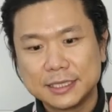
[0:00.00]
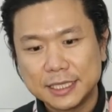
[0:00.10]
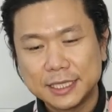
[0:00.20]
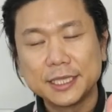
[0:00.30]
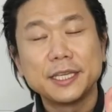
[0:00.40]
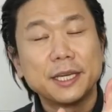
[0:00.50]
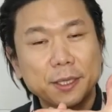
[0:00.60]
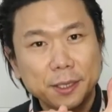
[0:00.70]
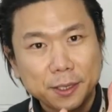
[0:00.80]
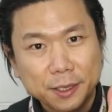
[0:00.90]

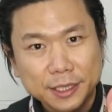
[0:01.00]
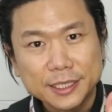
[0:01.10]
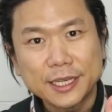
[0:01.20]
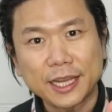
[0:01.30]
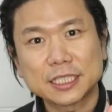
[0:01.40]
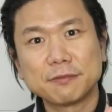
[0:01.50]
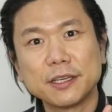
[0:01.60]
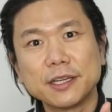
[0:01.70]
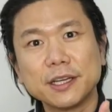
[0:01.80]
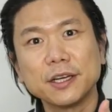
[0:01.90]
the index
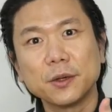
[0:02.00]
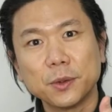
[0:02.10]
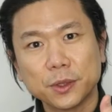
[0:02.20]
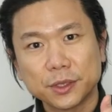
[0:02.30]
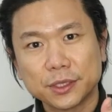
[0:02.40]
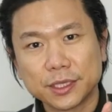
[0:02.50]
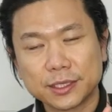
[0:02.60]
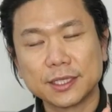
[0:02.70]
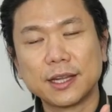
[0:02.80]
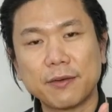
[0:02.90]
finger
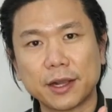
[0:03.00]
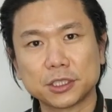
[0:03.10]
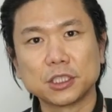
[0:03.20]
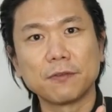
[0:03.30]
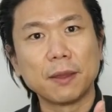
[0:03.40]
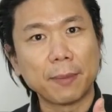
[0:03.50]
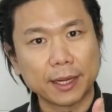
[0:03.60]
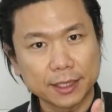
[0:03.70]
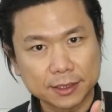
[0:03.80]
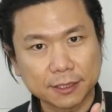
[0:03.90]
in the direction of the
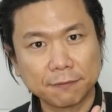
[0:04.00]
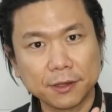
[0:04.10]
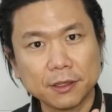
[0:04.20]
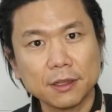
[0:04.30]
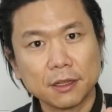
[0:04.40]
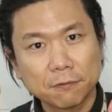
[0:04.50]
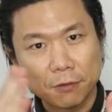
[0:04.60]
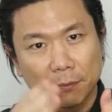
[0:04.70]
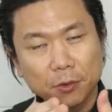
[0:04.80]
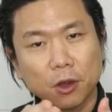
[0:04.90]
magnetic field
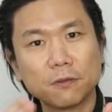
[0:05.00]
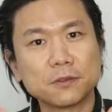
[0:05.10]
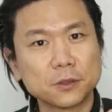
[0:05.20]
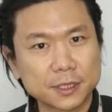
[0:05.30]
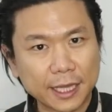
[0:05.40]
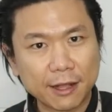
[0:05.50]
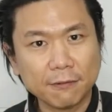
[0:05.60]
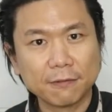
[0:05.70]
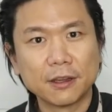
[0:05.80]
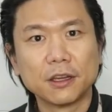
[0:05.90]
from north to
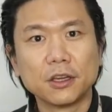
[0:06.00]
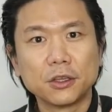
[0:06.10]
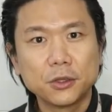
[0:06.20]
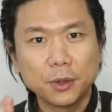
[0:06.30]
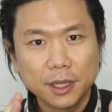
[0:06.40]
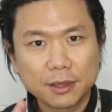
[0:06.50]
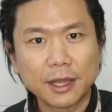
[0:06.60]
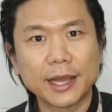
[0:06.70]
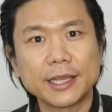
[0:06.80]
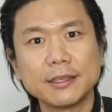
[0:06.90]
south. You
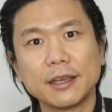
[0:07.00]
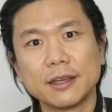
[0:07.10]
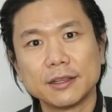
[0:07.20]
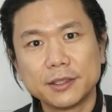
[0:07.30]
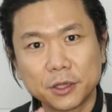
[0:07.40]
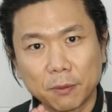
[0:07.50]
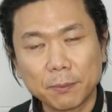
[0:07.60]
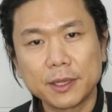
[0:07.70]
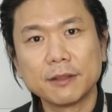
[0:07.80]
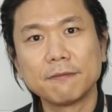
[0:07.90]
align your
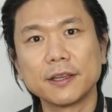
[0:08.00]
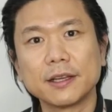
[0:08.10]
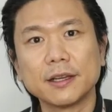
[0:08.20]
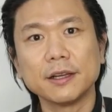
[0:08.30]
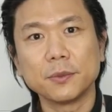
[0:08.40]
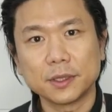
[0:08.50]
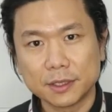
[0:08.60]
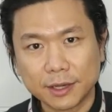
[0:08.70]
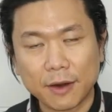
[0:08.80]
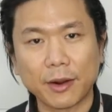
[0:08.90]
middle finger with
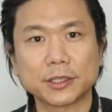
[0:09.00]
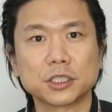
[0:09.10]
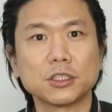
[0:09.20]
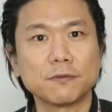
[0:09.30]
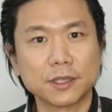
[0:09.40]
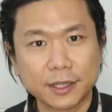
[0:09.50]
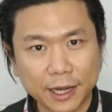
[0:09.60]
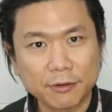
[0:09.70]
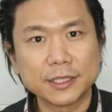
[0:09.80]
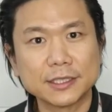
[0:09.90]
the direction of the
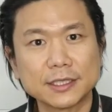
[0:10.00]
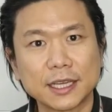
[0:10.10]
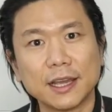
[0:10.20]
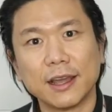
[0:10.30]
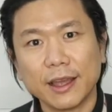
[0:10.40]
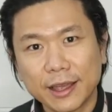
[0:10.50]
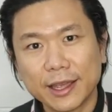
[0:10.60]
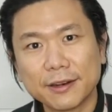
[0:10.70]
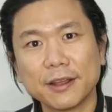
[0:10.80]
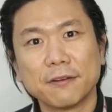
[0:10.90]
current,
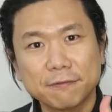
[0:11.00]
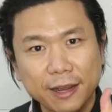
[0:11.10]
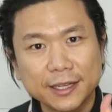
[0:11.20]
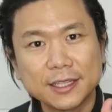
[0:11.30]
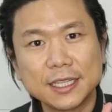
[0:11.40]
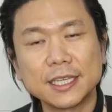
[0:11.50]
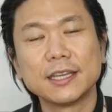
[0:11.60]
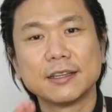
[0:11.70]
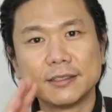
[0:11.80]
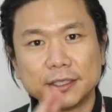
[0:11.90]
and
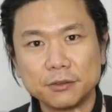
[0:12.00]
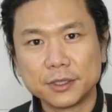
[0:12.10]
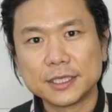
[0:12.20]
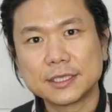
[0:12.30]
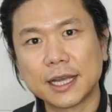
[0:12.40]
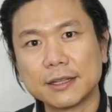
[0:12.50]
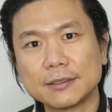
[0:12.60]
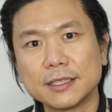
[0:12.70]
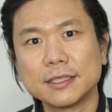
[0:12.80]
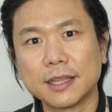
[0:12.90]
finally the
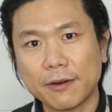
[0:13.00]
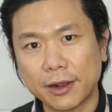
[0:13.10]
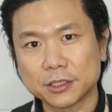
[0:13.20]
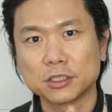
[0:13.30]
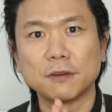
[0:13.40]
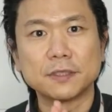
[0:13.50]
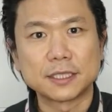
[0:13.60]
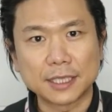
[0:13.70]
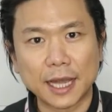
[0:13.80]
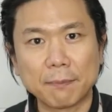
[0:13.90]
resulting direction of
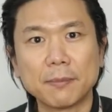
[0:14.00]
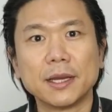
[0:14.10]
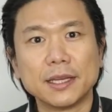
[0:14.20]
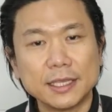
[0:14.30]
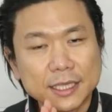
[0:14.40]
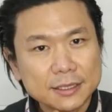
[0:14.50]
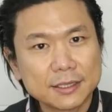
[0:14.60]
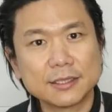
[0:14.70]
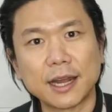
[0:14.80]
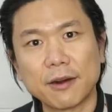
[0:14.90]
the thumb
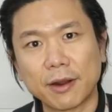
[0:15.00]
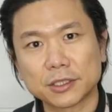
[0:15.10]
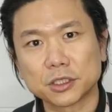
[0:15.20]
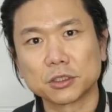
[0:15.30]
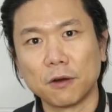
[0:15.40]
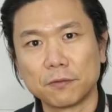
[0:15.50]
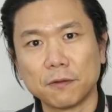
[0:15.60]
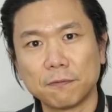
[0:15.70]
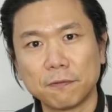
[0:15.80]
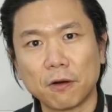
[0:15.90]
is the direction
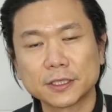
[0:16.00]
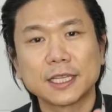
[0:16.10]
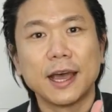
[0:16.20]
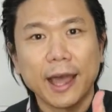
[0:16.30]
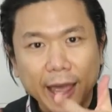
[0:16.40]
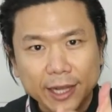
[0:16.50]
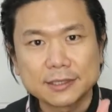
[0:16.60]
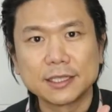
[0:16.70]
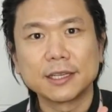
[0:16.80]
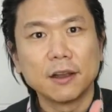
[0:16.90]
of the force
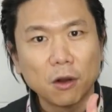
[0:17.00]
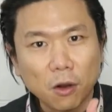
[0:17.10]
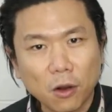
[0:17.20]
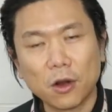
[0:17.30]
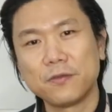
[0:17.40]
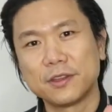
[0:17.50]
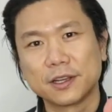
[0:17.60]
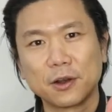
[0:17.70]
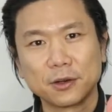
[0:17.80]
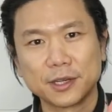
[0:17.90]
acting on
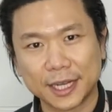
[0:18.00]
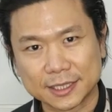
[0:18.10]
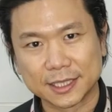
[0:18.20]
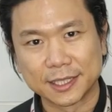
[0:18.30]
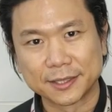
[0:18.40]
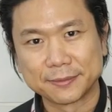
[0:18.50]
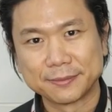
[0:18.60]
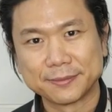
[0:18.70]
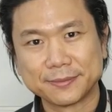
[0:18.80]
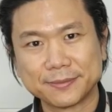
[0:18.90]
the conductor.
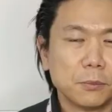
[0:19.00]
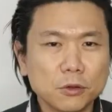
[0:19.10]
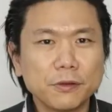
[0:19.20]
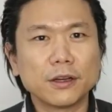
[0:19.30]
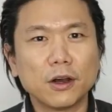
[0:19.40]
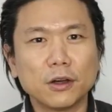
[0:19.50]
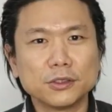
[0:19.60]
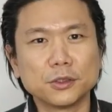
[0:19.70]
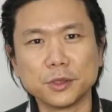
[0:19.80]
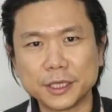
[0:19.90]
Moving
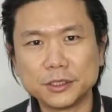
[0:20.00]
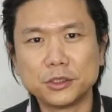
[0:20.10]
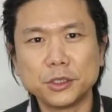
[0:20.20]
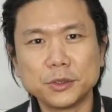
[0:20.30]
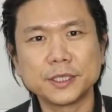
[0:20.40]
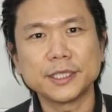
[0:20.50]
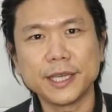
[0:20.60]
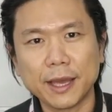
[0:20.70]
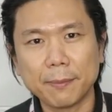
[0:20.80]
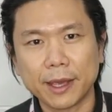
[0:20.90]
on to
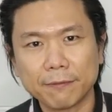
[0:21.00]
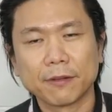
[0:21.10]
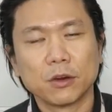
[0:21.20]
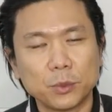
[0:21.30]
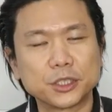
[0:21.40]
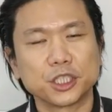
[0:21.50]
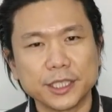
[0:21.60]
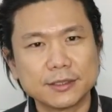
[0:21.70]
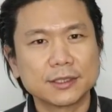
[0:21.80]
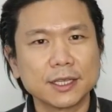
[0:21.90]
induced EMF,
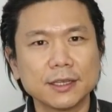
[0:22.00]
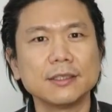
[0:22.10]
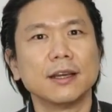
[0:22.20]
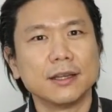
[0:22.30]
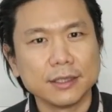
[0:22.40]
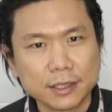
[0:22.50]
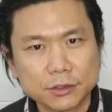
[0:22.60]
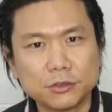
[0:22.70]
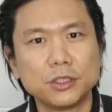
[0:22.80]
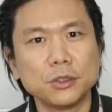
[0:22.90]
which in turn
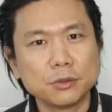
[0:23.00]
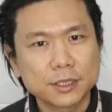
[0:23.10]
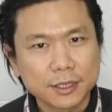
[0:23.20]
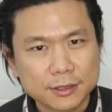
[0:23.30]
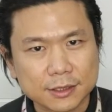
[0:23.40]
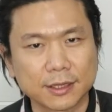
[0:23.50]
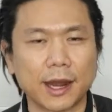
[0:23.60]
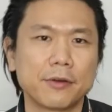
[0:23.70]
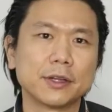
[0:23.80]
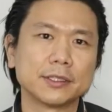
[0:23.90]
induces
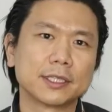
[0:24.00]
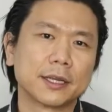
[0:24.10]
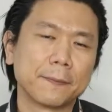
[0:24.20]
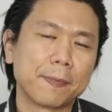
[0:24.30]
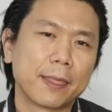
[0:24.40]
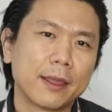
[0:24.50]
current.